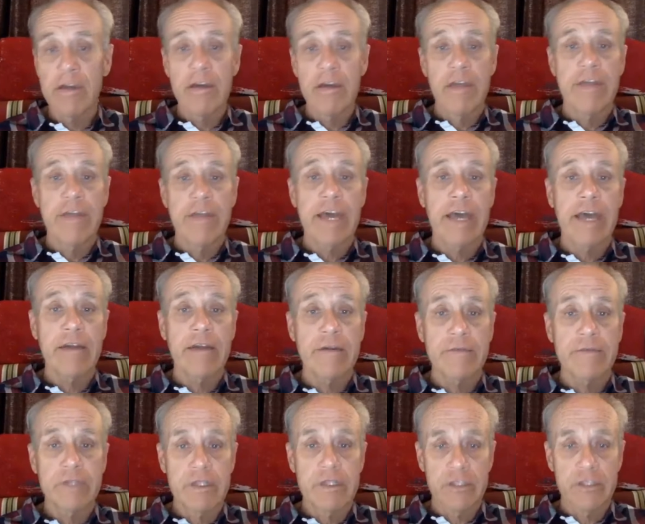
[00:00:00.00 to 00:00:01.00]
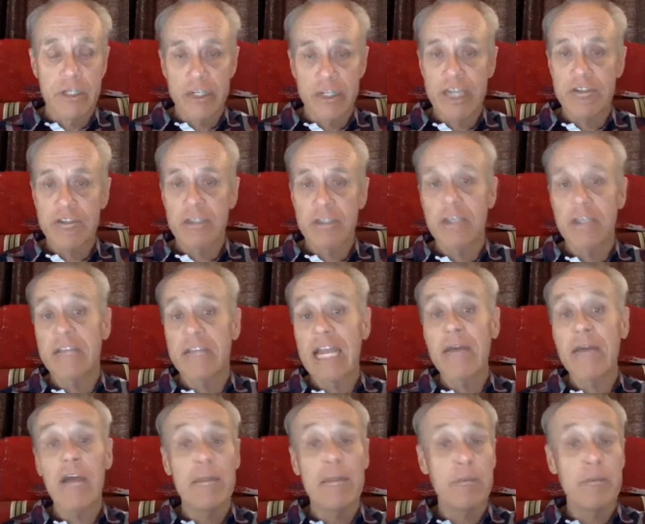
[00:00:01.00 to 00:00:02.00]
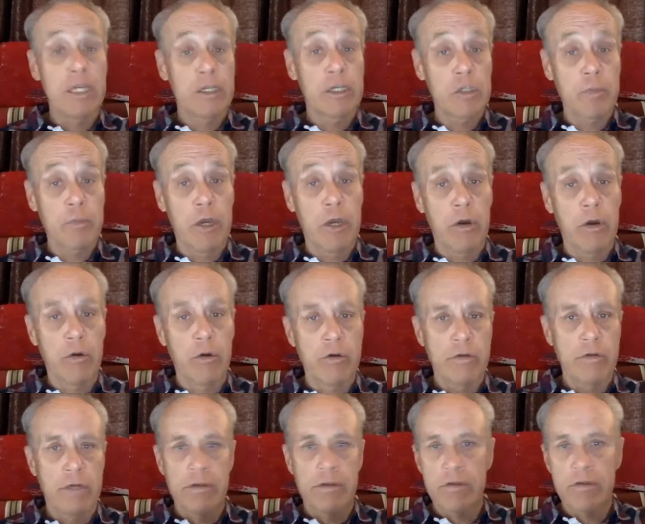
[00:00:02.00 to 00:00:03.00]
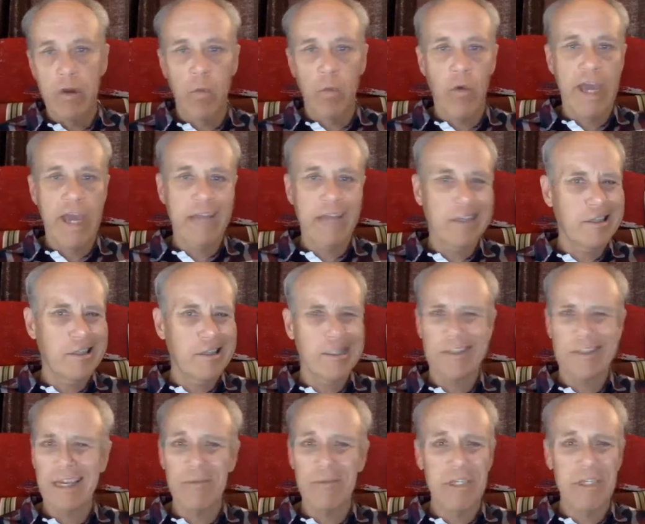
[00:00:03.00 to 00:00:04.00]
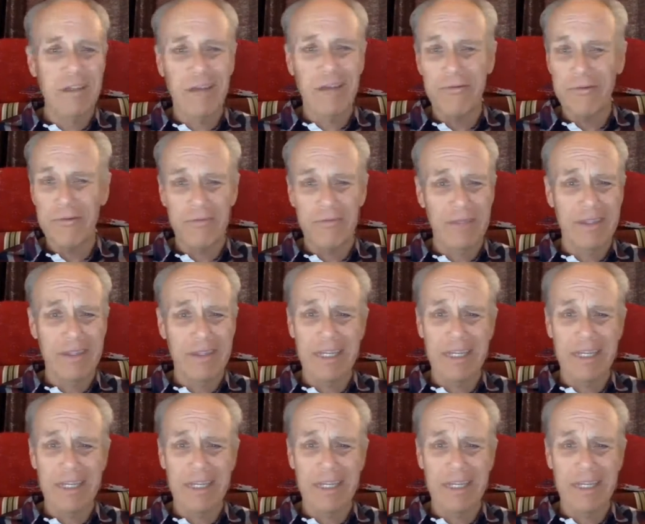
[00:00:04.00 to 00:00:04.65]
that suggested that they had been exposed in some way to the same stuff that